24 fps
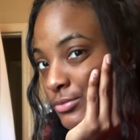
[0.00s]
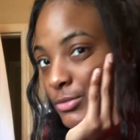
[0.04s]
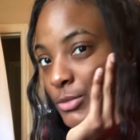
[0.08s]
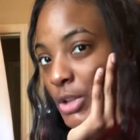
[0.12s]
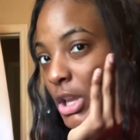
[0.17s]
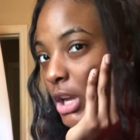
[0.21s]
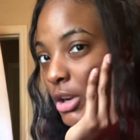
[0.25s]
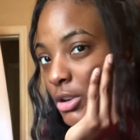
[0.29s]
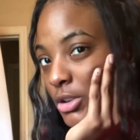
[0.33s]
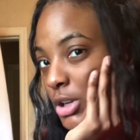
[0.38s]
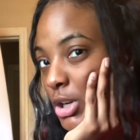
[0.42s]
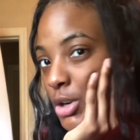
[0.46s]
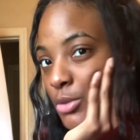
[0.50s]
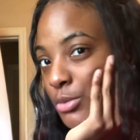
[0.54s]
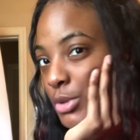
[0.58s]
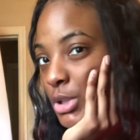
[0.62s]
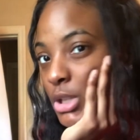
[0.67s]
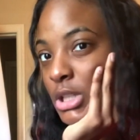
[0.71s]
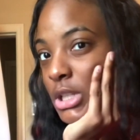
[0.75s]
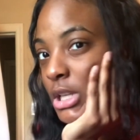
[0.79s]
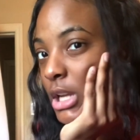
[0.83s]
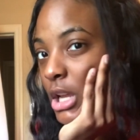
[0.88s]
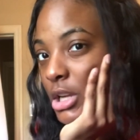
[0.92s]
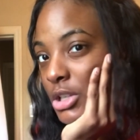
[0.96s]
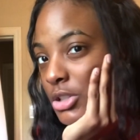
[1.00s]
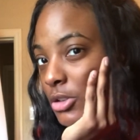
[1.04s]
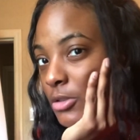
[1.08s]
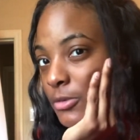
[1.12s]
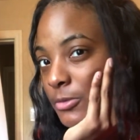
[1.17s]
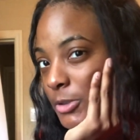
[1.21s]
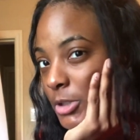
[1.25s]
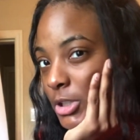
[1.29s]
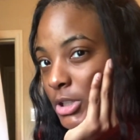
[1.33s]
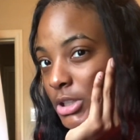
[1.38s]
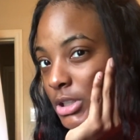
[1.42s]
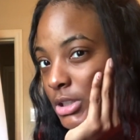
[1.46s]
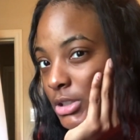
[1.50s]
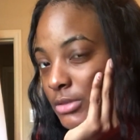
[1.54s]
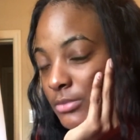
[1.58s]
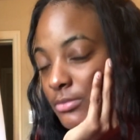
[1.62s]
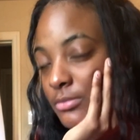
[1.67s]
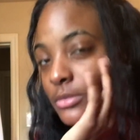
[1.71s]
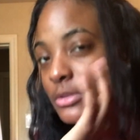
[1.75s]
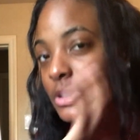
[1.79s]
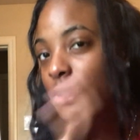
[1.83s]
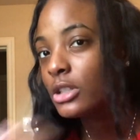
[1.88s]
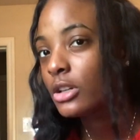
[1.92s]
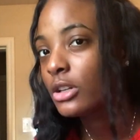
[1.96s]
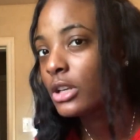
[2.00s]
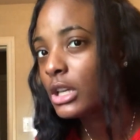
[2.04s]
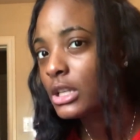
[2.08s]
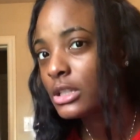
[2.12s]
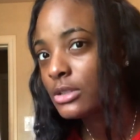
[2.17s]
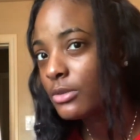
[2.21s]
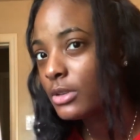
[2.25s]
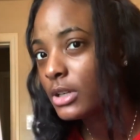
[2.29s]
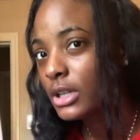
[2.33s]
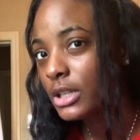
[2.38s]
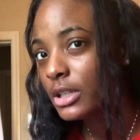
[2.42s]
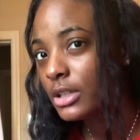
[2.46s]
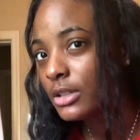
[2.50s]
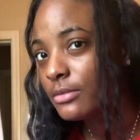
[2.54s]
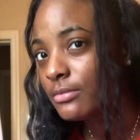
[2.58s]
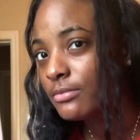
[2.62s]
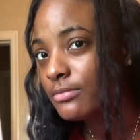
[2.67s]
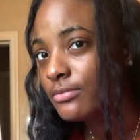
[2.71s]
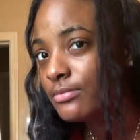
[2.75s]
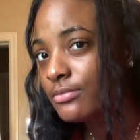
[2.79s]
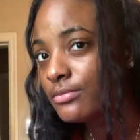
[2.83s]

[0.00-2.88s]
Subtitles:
that girl really not your friend. So guess what?